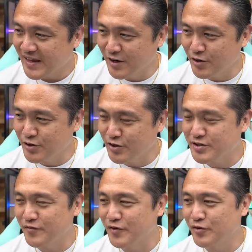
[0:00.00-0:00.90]
I know those
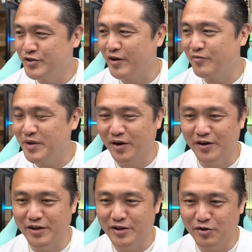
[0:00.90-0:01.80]
of you who chat with me
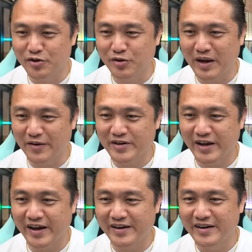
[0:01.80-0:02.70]
on the YouTube live
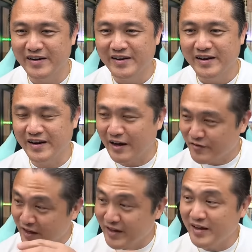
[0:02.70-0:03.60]
chat, and
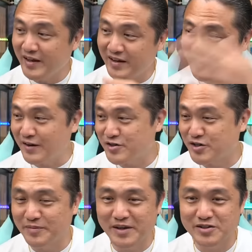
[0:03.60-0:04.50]
after the live
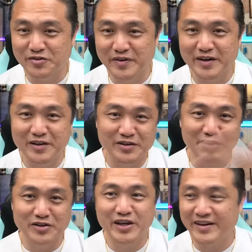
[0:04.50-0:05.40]
streaming is over,
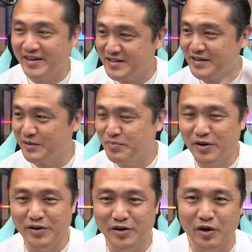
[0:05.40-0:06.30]
your chat doesn't
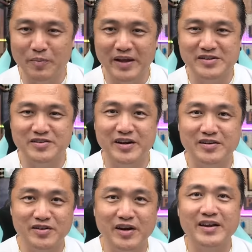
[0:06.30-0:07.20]
appear on the comments,
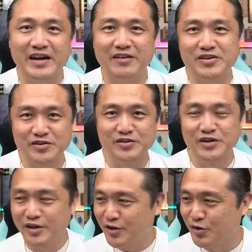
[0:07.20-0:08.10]
right? So I encourage you,
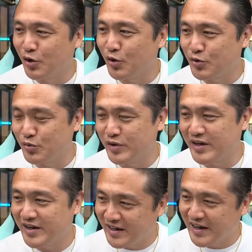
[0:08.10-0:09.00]
go to
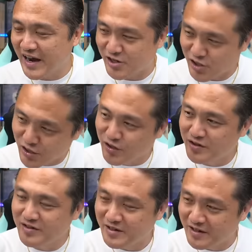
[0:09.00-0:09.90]
the
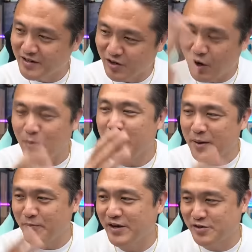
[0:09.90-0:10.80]
actual
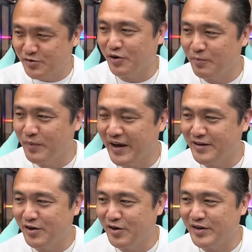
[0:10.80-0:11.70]
comment page to
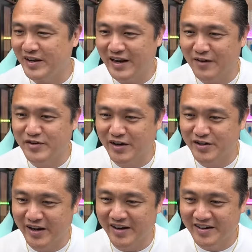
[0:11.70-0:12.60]
comment, not on the live
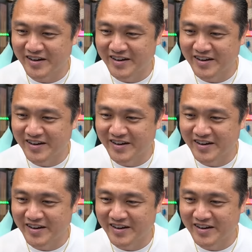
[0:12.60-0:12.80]
chat.